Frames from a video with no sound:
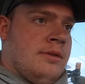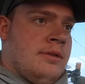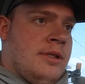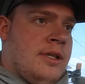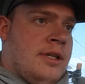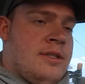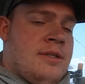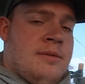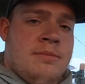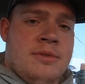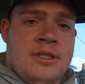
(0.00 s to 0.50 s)

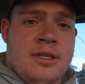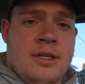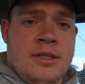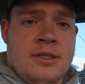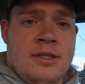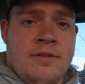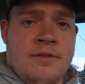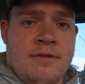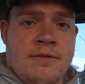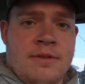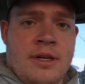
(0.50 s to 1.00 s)
got some
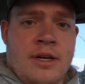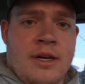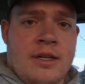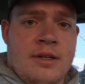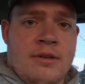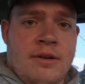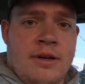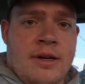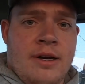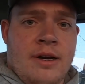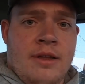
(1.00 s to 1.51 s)
chunks of
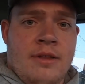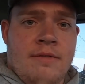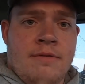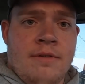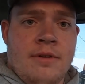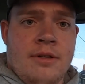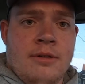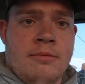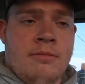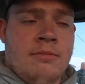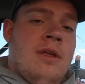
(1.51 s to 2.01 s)
concrete out of the
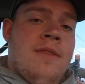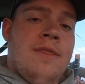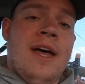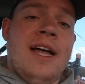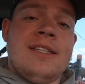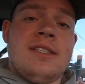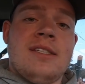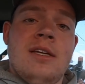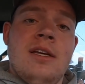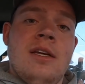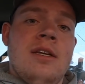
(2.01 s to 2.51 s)
field.
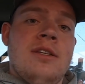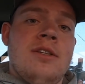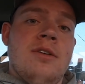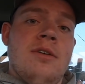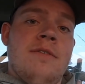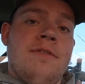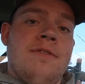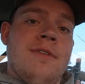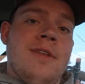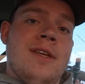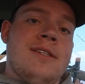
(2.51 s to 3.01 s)
That's gonna
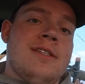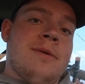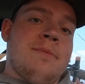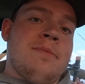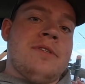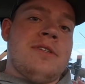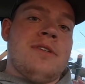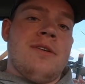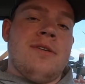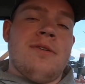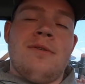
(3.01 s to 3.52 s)
do it for this
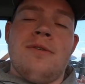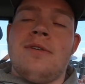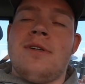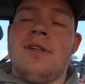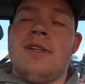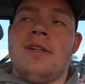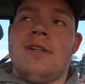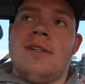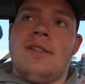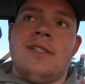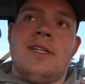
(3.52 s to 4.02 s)

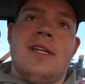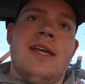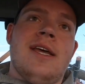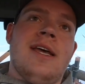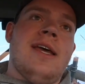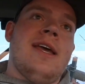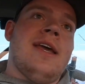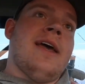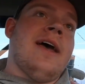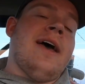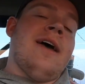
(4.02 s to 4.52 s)
episode
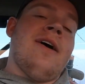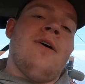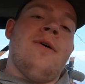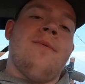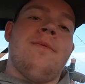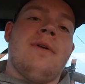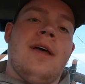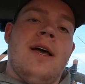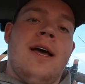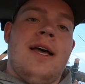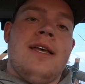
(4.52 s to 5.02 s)
today. I
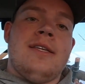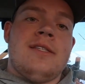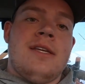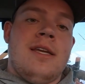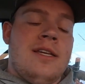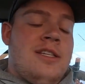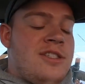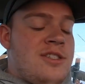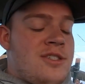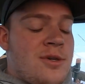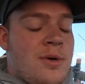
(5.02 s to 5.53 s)
hope you guys
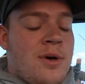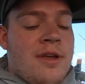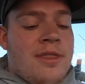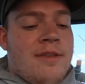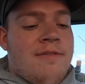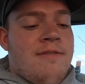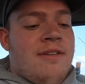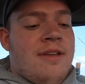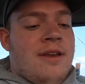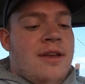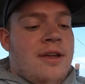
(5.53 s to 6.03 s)
enjoyed
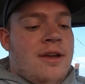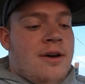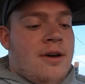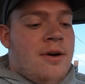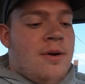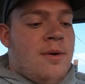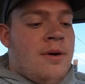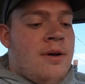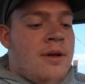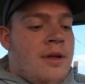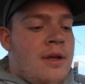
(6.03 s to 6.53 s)
the
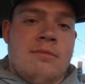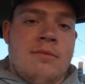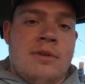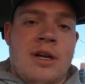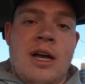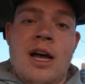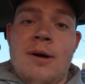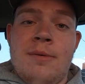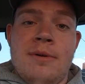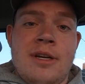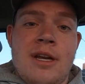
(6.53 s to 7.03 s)
video.
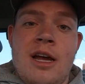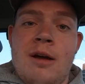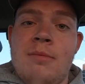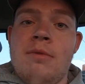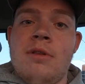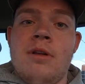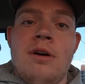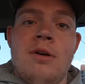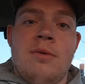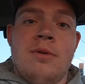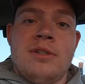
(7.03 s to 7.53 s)
Comment down
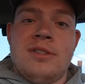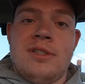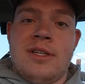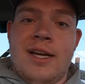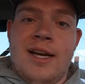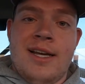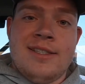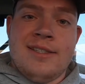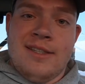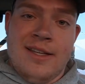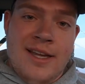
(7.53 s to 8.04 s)
below what you
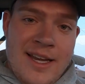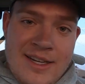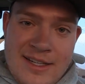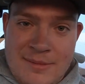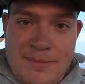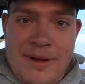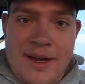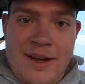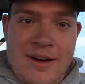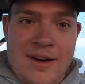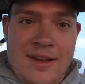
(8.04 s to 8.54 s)
guys liked
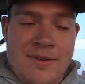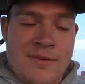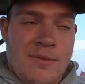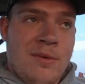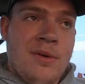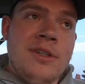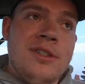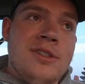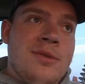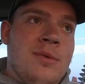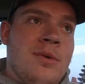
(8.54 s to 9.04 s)
about it,
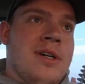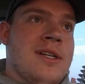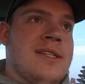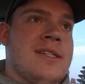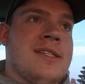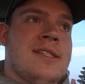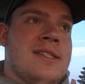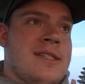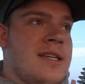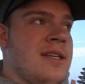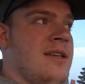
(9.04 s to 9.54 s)
what you want
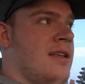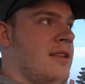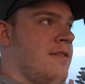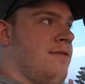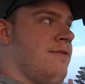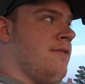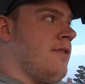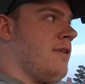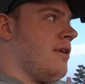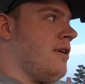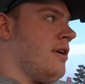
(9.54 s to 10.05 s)
to see on the
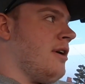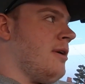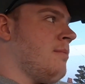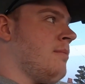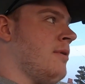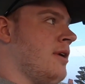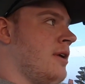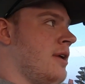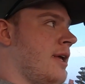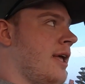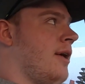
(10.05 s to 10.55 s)

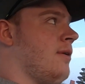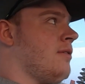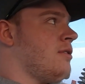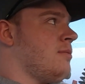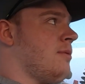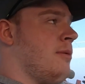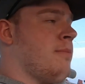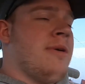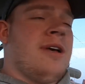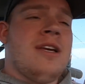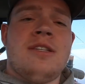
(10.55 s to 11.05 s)
farm. I'll
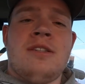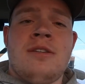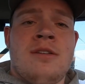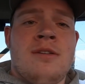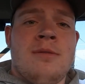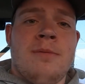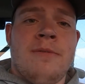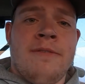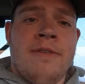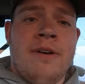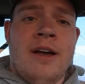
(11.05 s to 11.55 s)
do my best
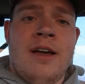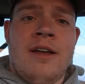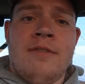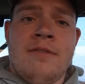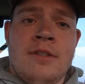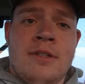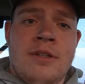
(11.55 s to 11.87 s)
to provide